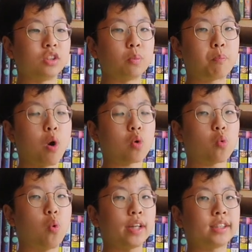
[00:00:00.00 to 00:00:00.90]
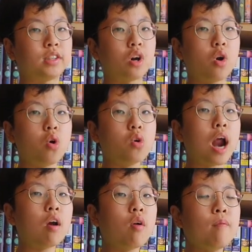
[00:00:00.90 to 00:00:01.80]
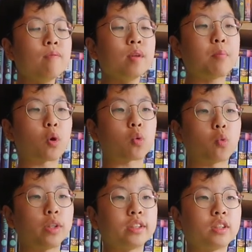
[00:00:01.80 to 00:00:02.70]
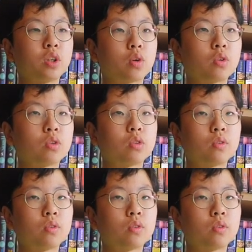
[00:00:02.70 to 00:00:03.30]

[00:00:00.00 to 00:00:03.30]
your book quester, Aaron the book quester.